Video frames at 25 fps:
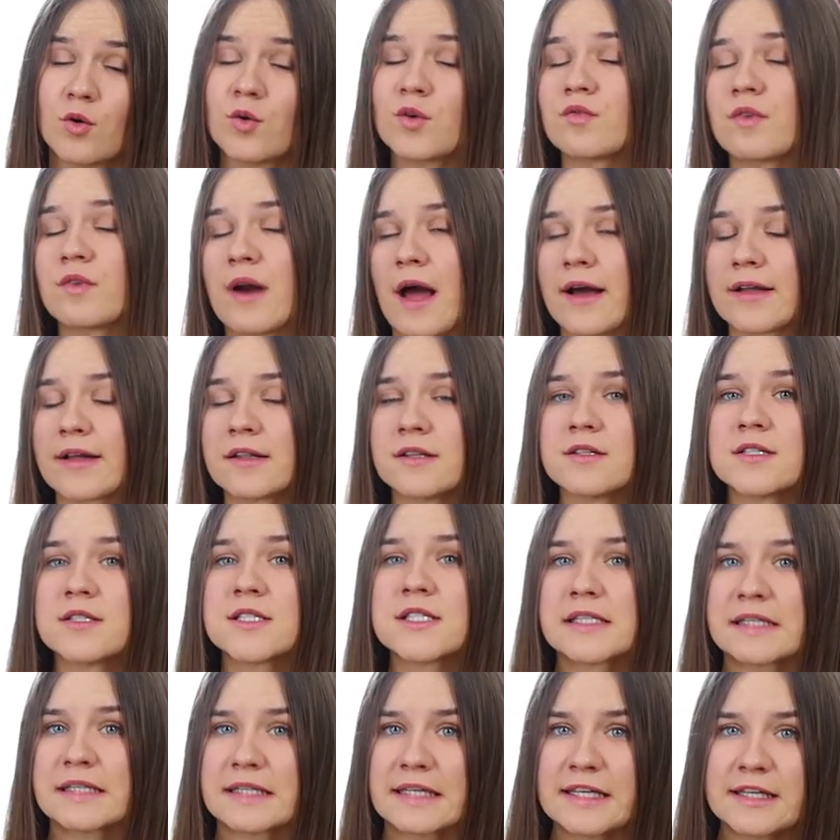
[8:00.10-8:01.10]
or raglan
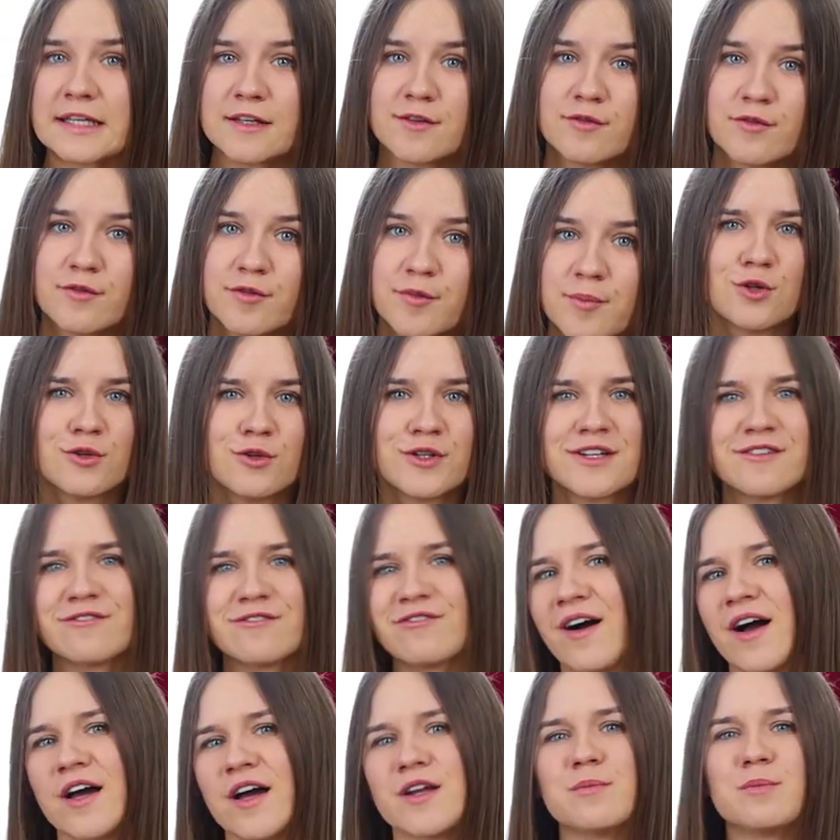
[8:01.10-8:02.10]
sleeve. You can
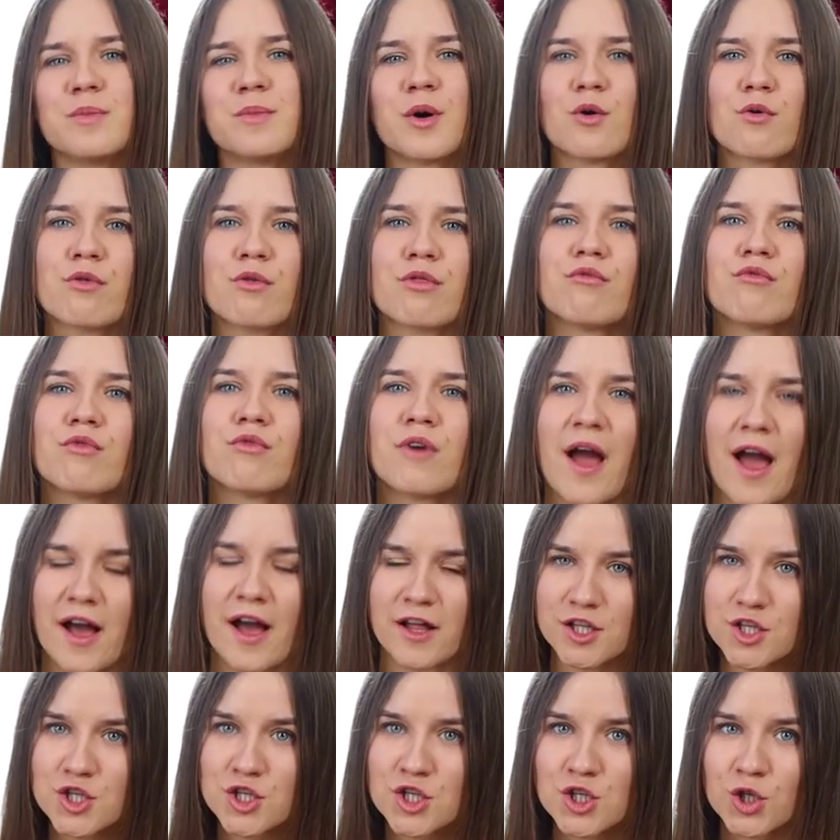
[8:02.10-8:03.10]
find both
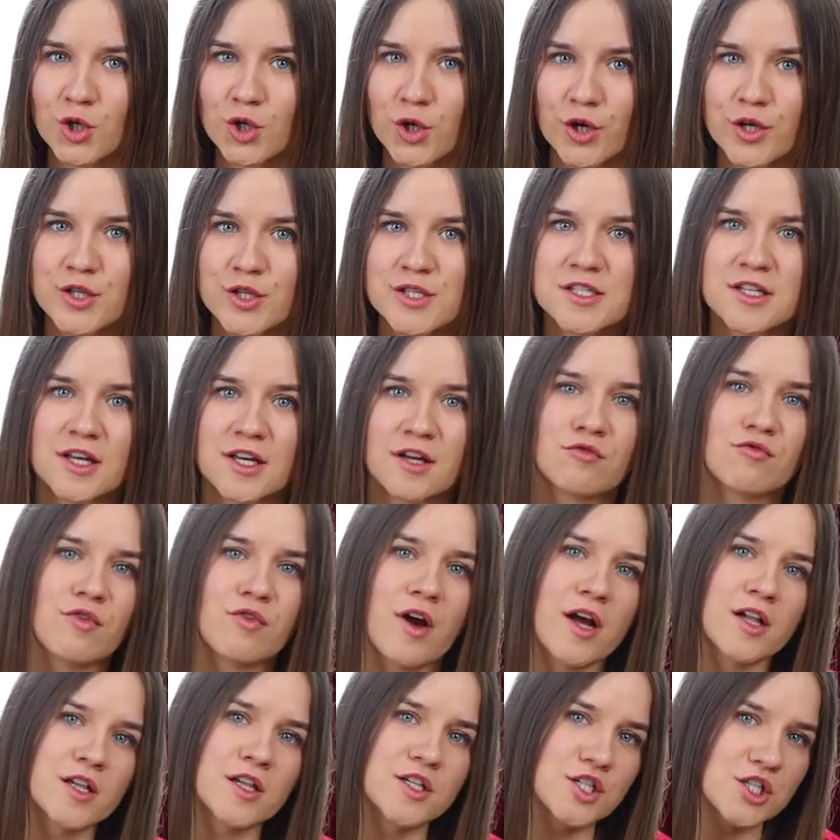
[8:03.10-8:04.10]
raglan shirts and
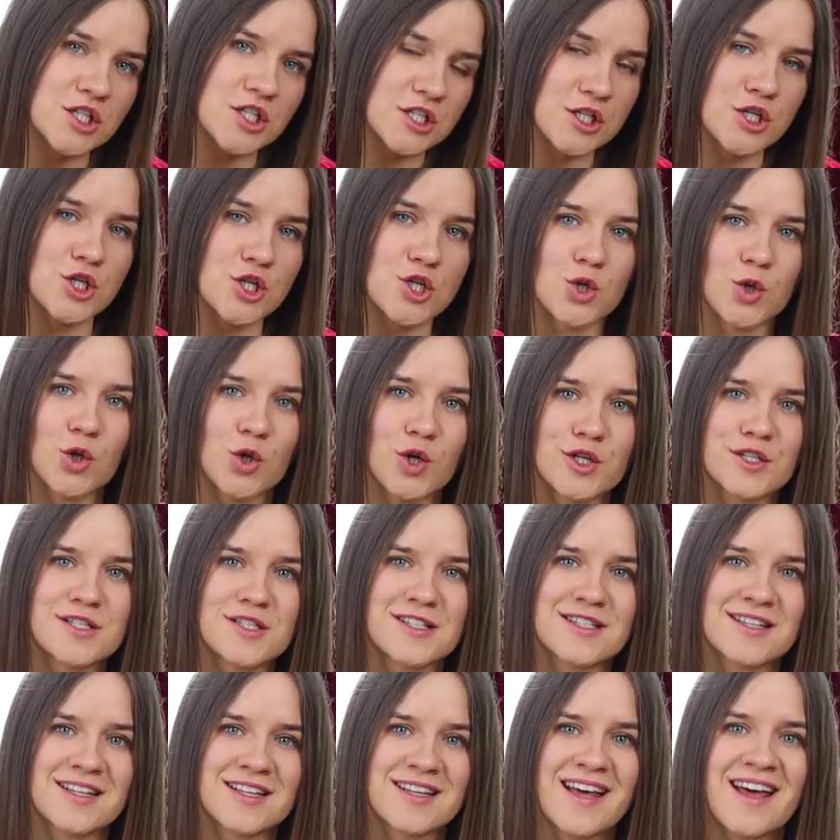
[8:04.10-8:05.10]
raglan
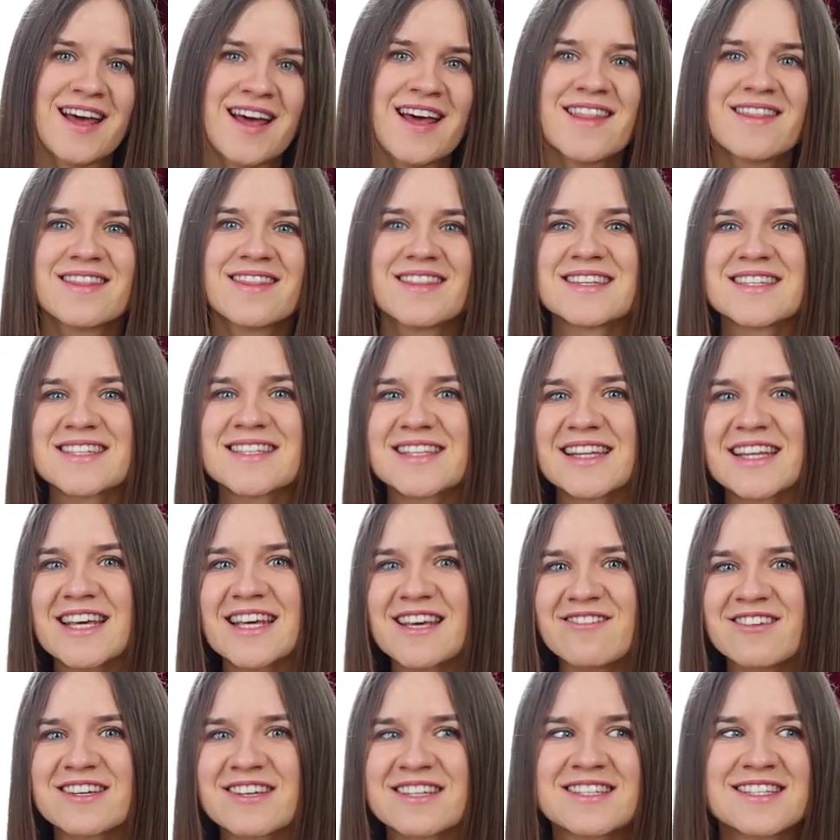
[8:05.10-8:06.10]
t-shirts. The
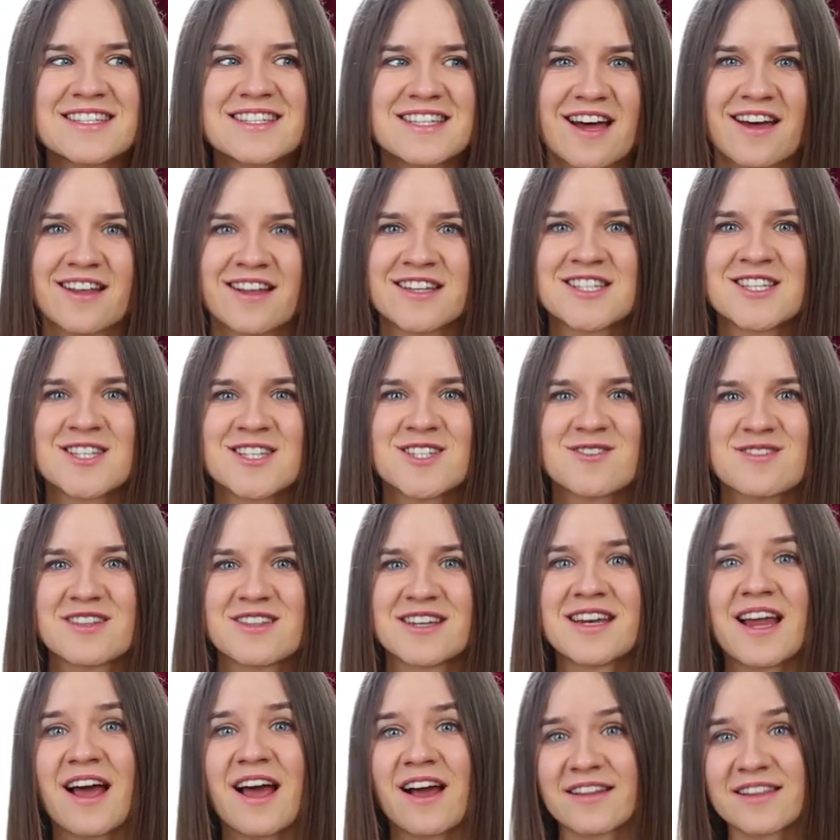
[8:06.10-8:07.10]
sleeve extends to the
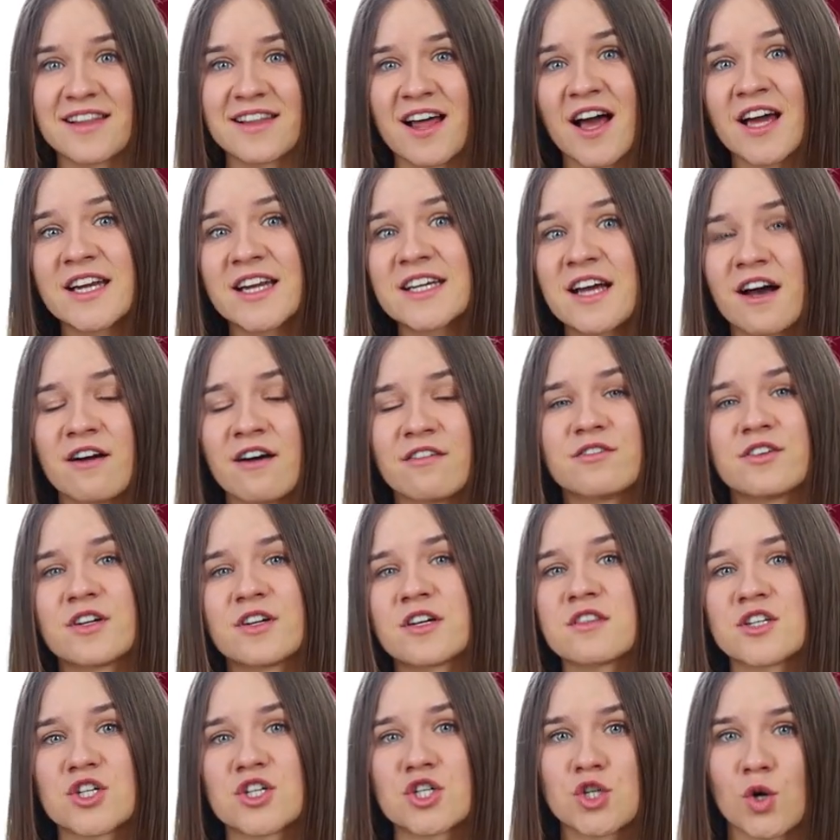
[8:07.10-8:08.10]
neckline
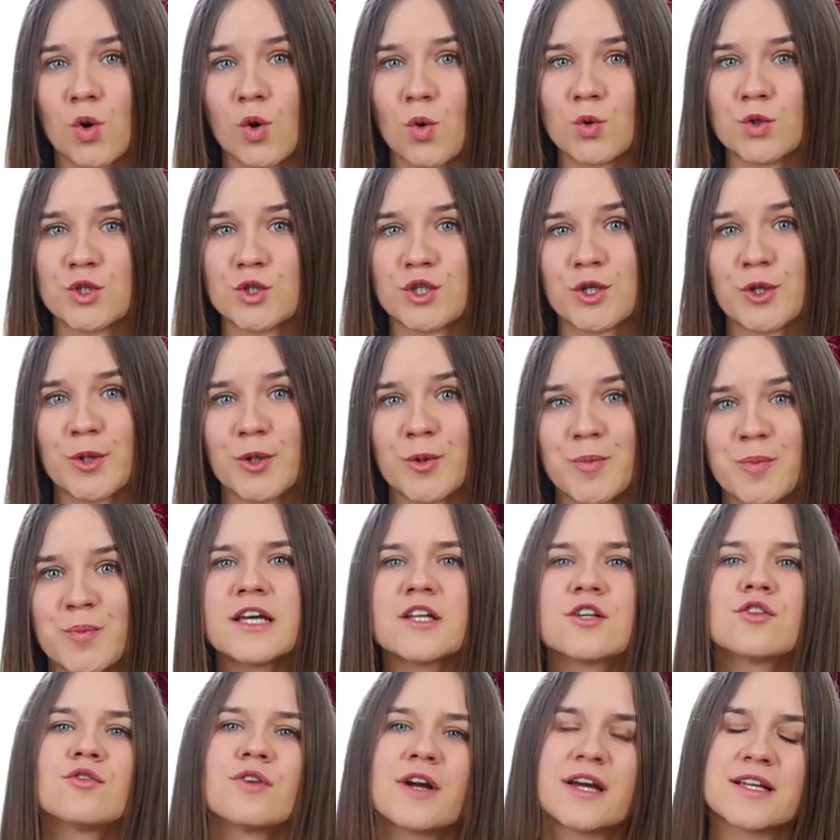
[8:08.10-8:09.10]
covering the shoulder.
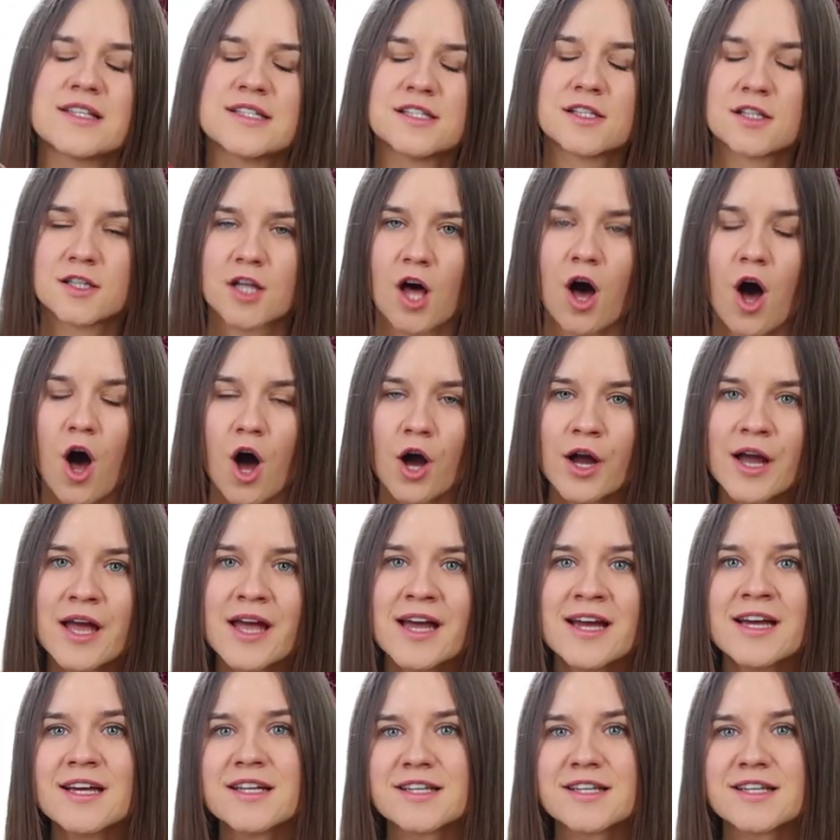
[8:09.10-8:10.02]
It creates a long,